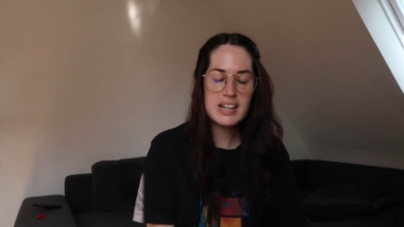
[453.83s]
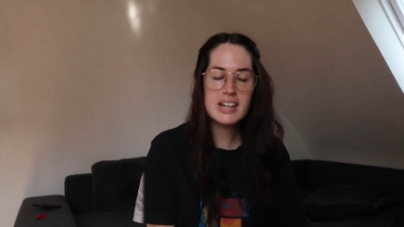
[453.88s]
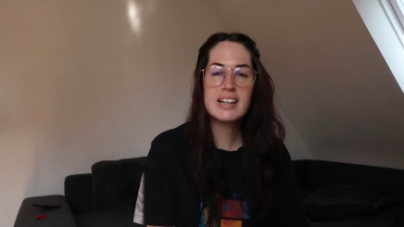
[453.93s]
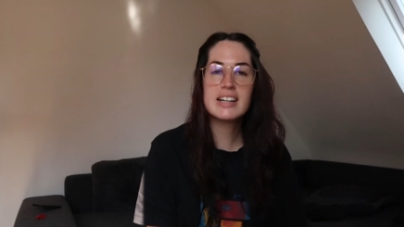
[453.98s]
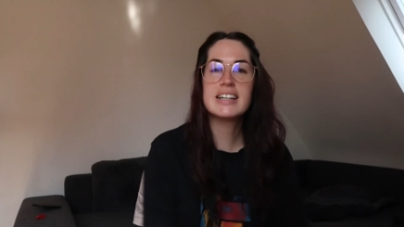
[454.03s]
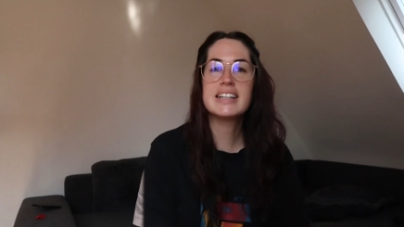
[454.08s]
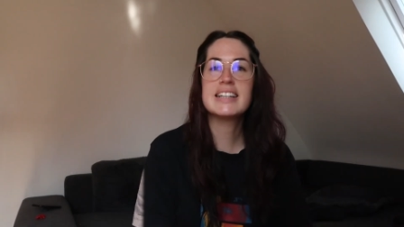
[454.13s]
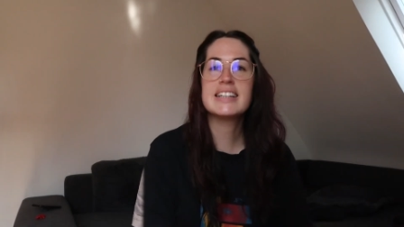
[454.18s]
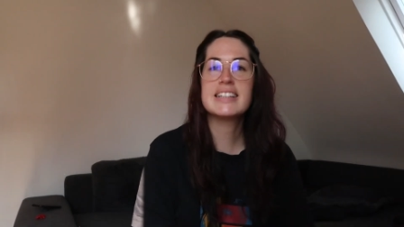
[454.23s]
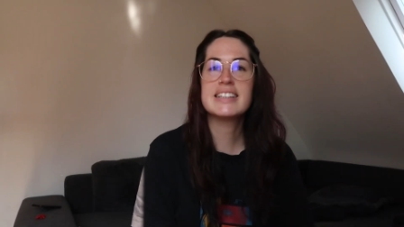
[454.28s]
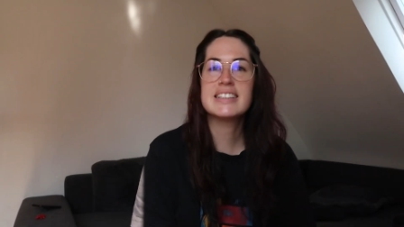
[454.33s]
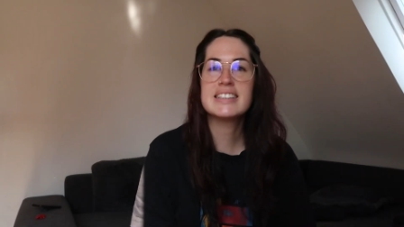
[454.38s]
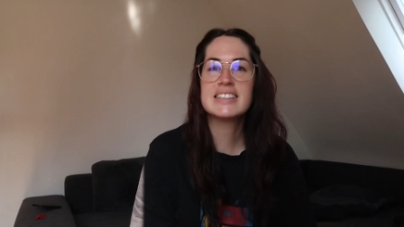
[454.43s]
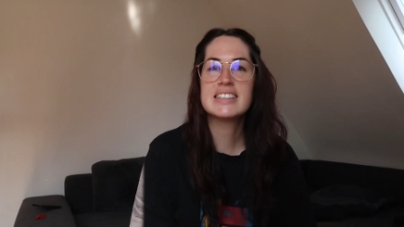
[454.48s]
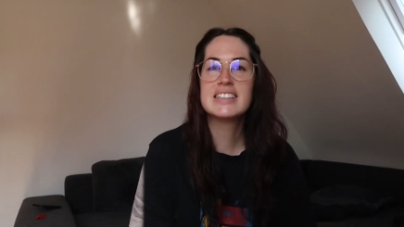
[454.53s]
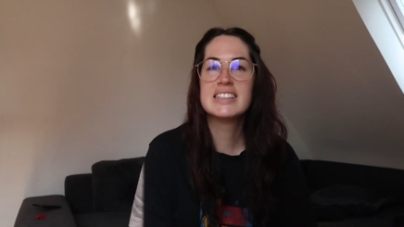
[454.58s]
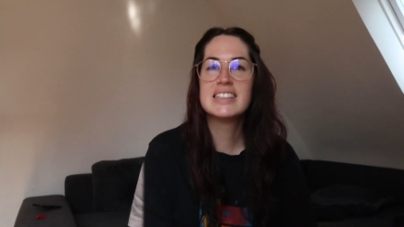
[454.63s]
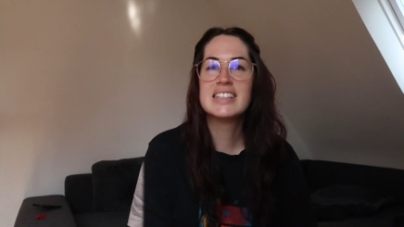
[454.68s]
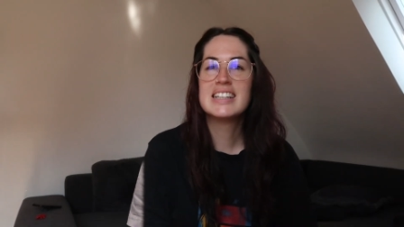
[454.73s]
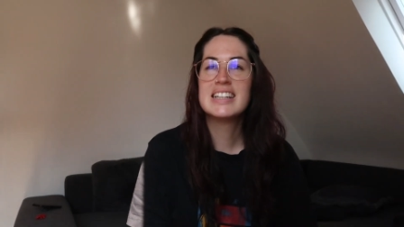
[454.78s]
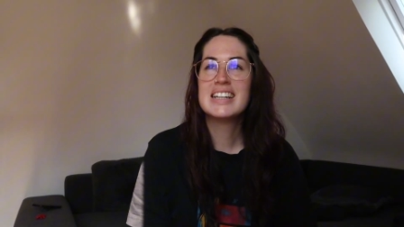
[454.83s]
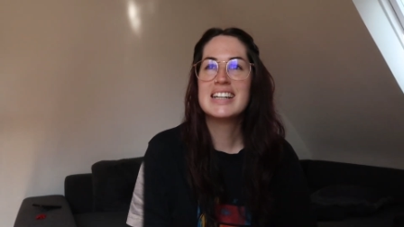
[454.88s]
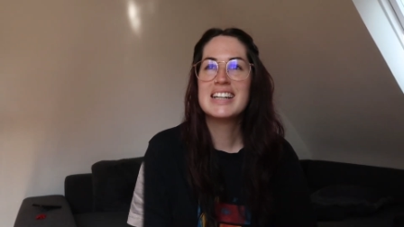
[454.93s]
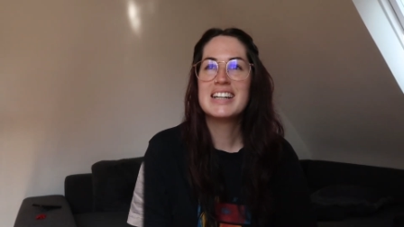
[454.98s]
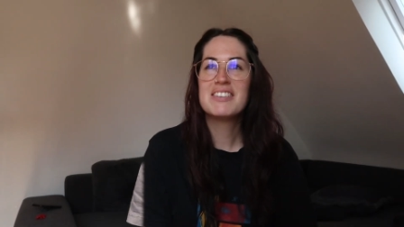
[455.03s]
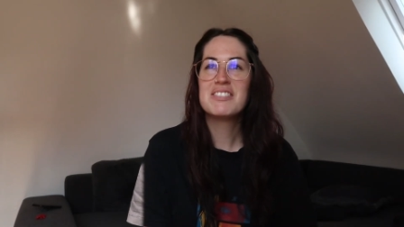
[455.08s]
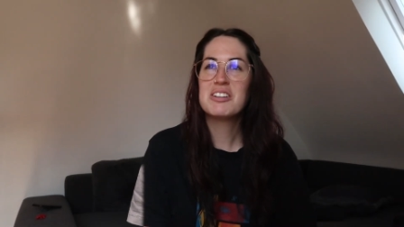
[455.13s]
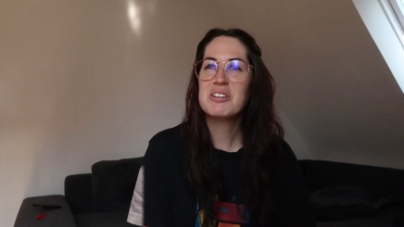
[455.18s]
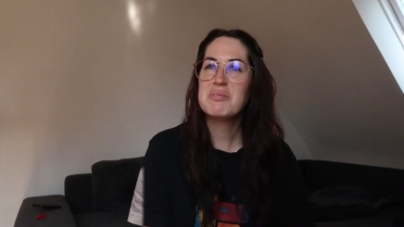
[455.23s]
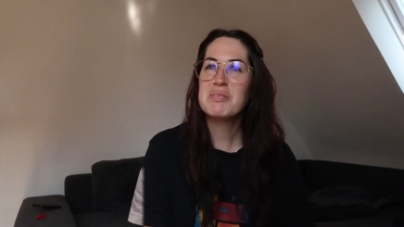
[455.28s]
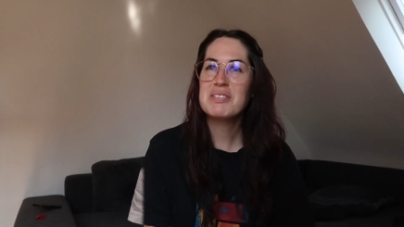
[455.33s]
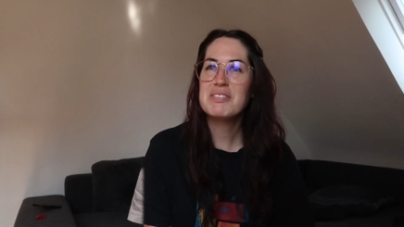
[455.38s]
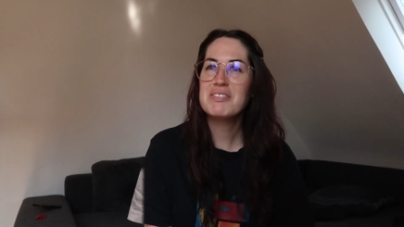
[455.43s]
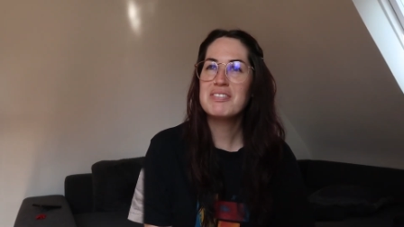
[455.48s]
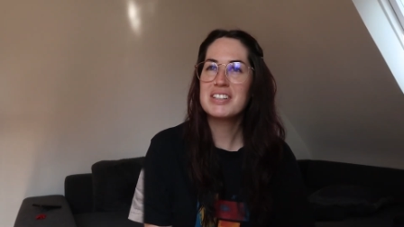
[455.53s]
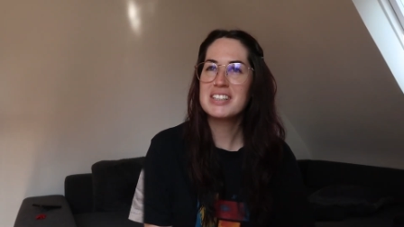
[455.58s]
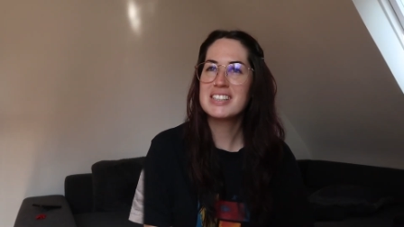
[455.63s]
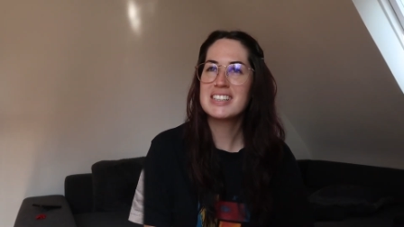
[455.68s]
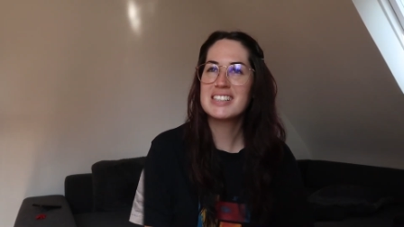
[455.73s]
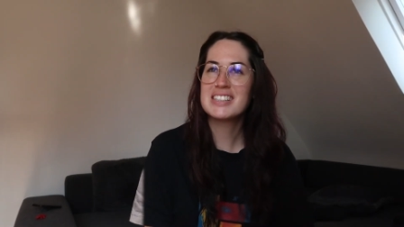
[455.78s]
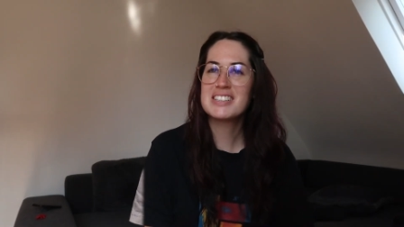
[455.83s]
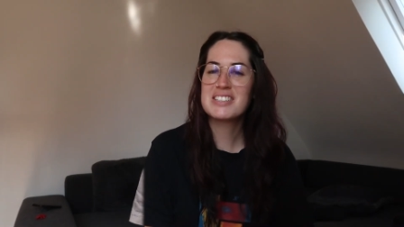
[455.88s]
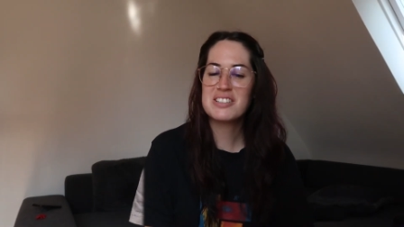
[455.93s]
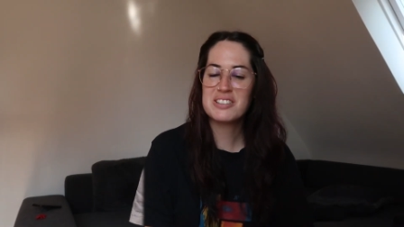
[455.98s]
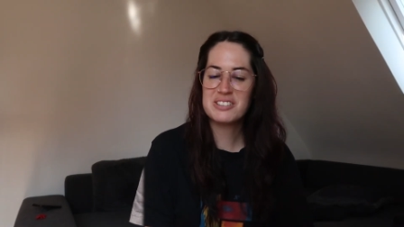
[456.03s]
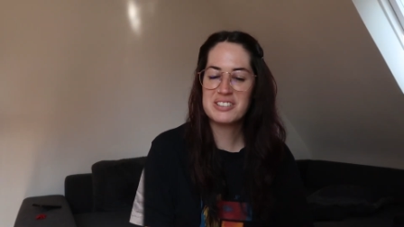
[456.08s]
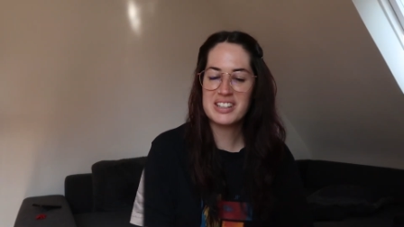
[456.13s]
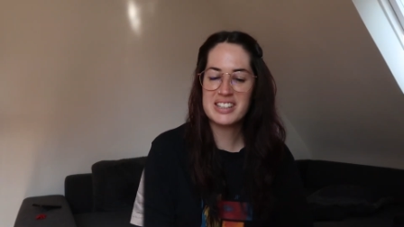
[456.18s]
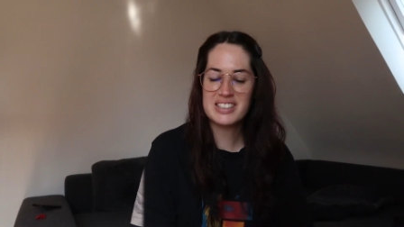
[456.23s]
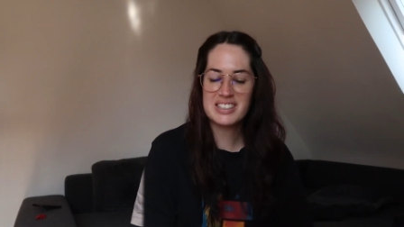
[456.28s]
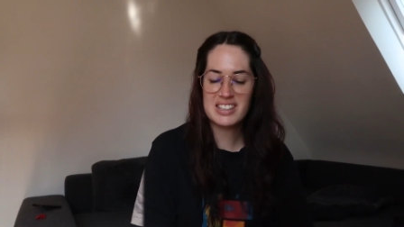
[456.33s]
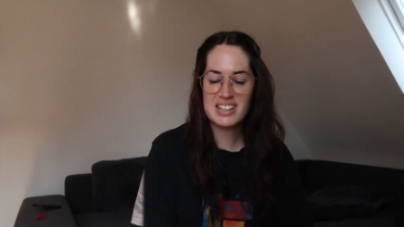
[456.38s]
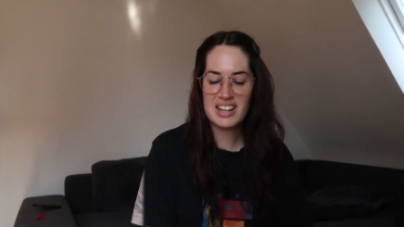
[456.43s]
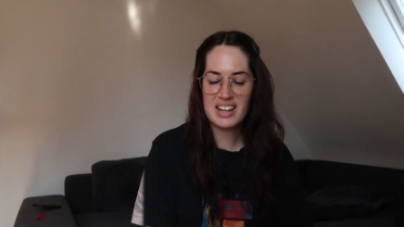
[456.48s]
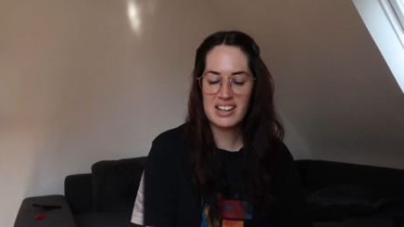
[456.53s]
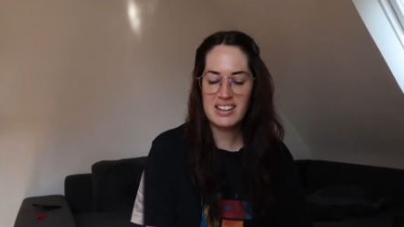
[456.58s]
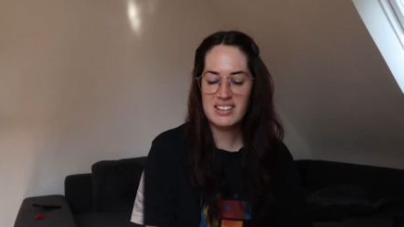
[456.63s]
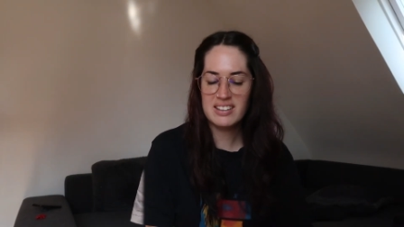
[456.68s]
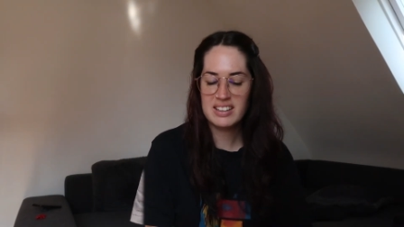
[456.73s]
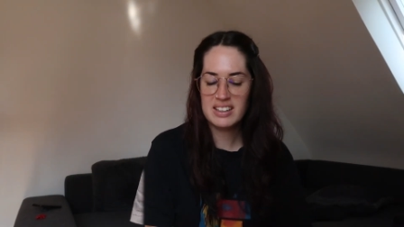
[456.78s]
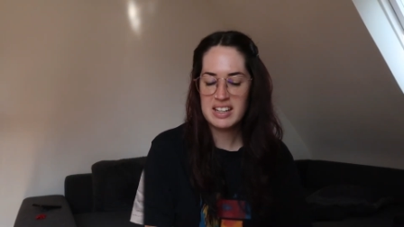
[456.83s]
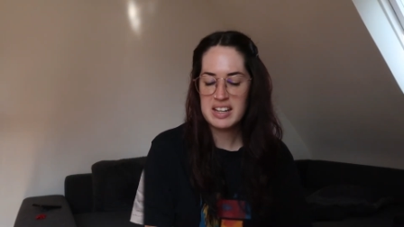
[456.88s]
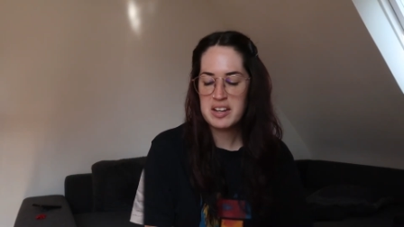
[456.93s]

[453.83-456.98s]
I have not been feeling so great today,